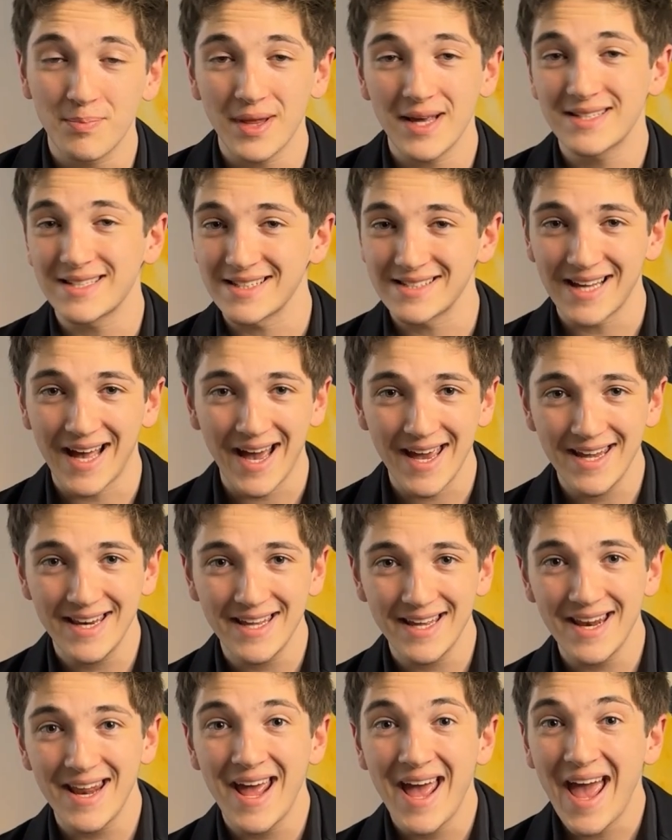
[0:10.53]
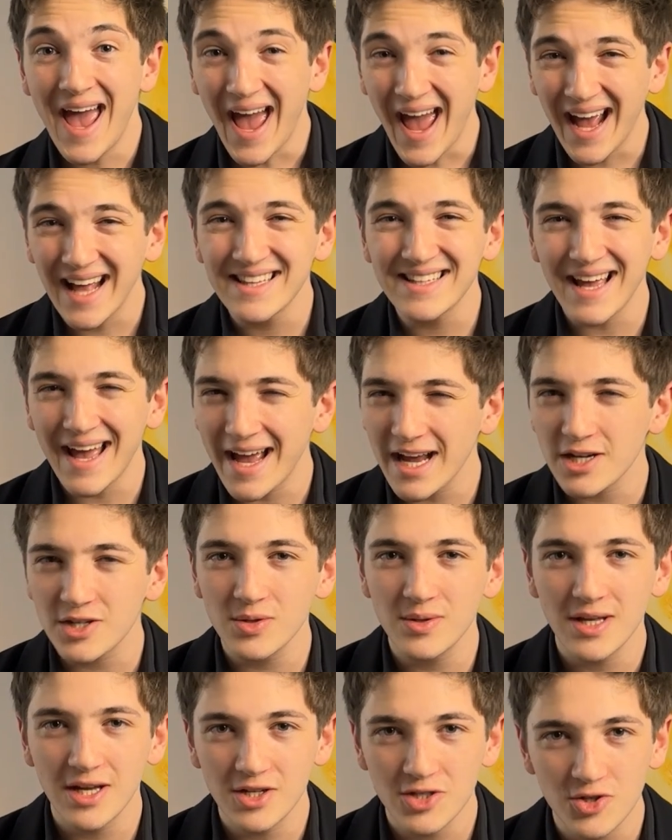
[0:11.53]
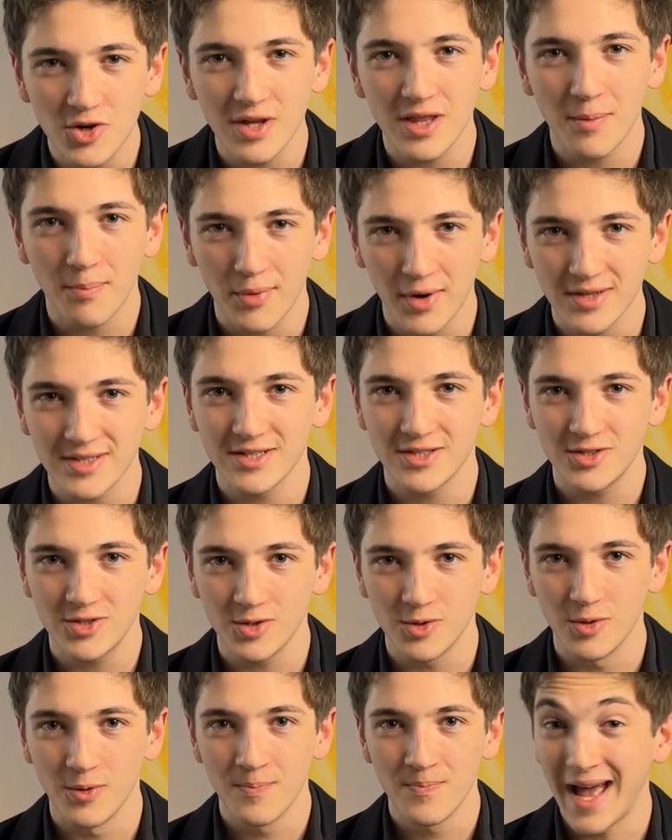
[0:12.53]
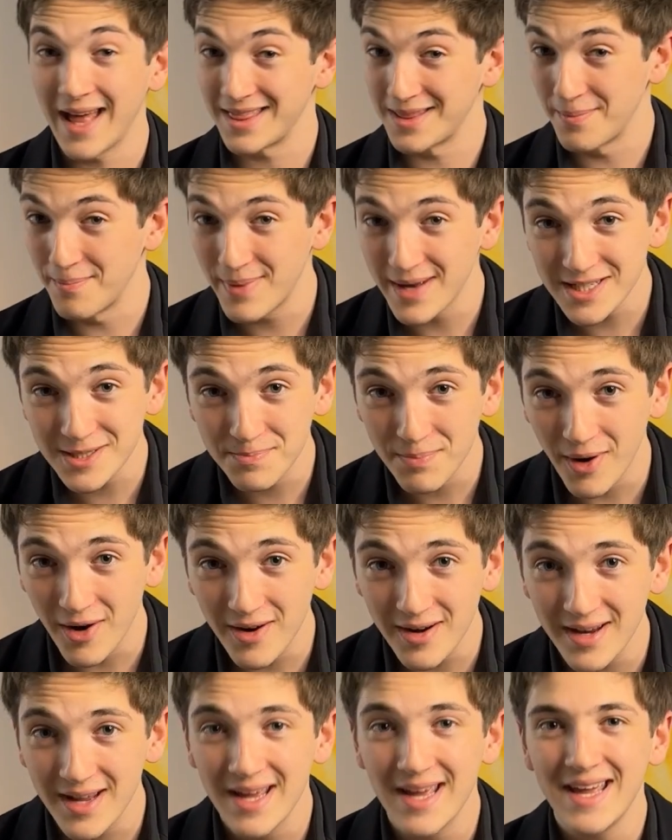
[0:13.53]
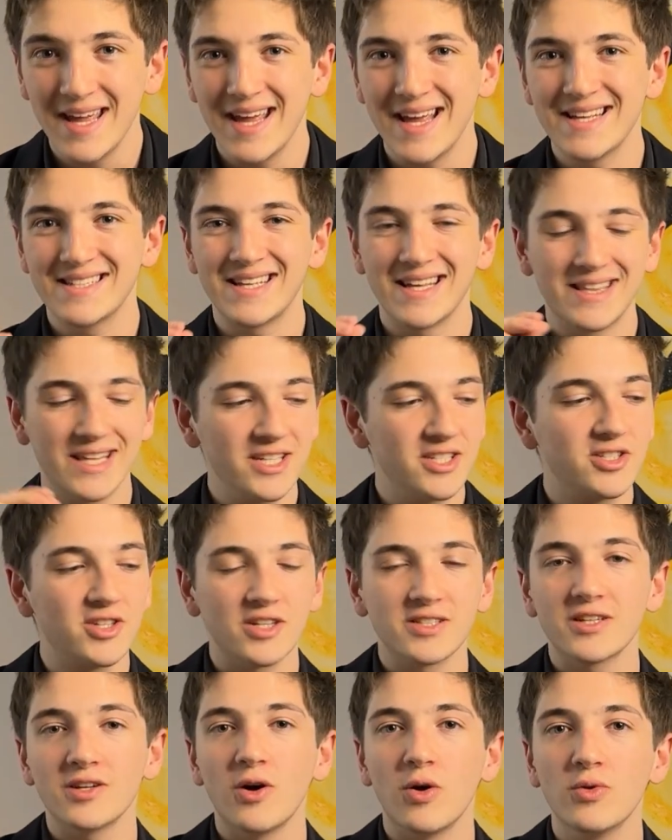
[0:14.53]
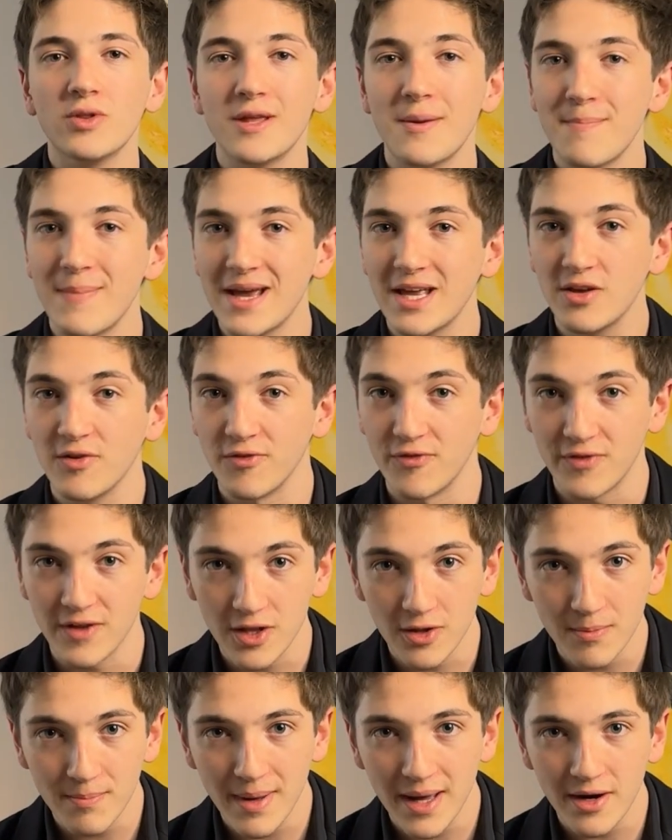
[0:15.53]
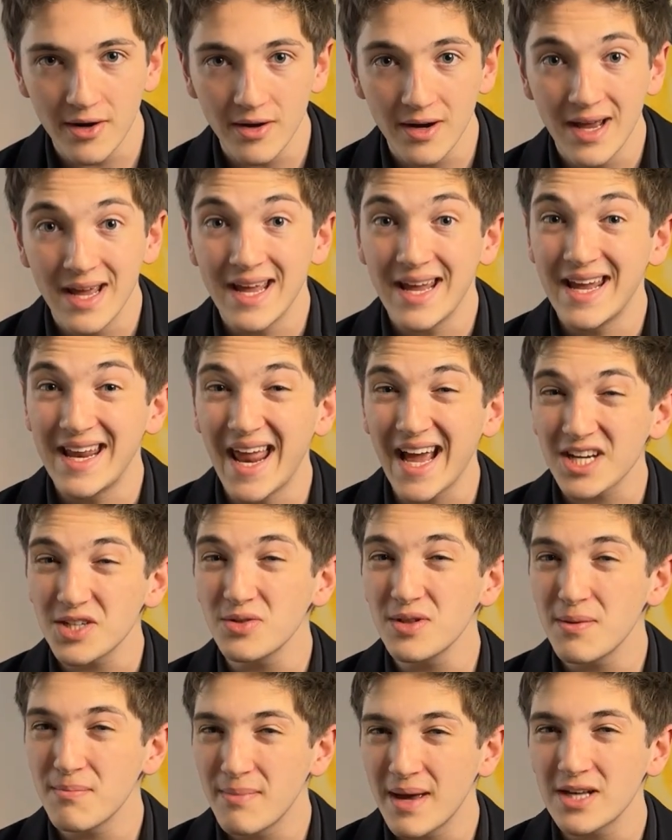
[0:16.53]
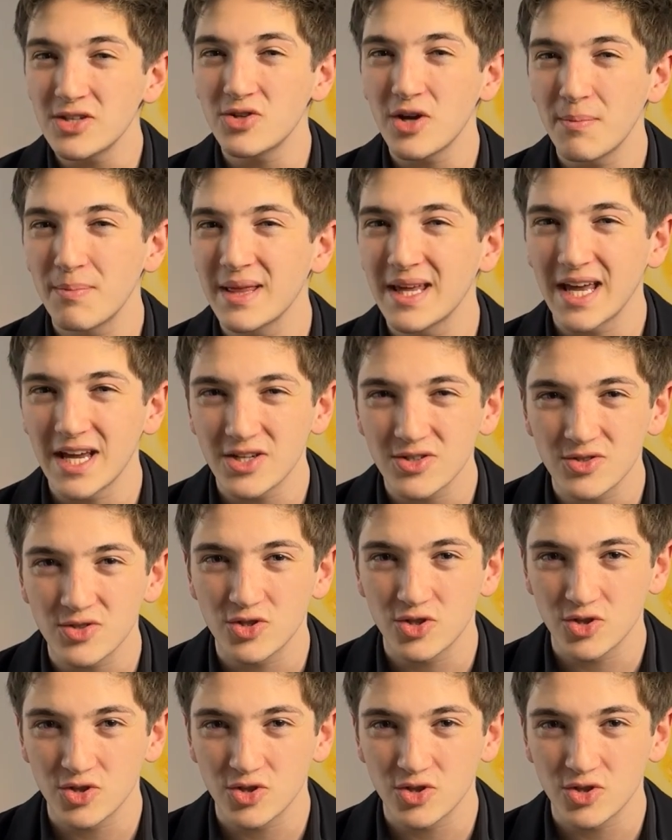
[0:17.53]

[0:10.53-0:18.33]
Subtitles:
place as I did and actually enjoy the process too. And the best part is that this doesn't only make you feel better, it actually makes your application